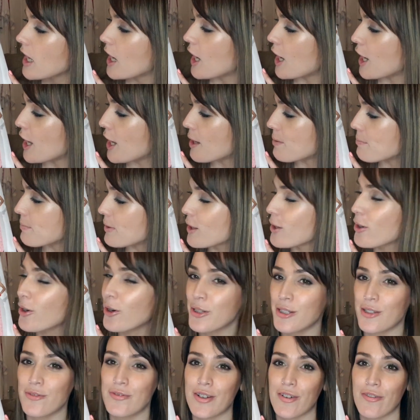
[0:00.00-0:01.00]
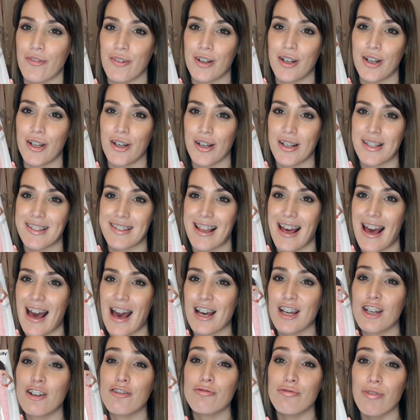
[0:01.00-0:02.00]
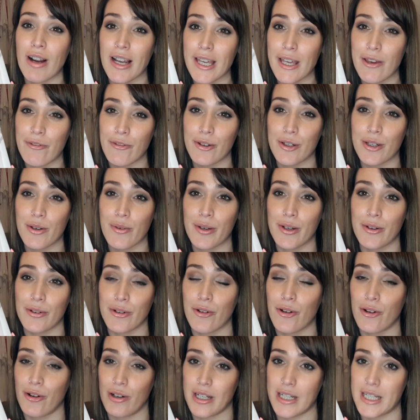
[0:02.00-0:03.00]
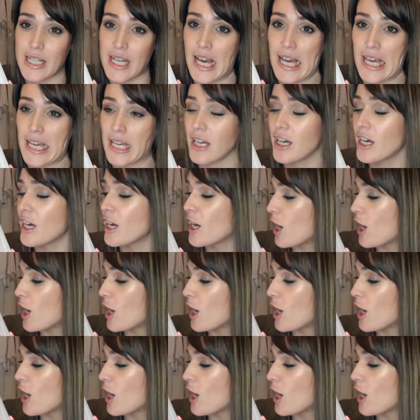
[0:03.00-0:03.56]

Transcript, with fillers: Um, lots of different looks there, great if you're going on holiday.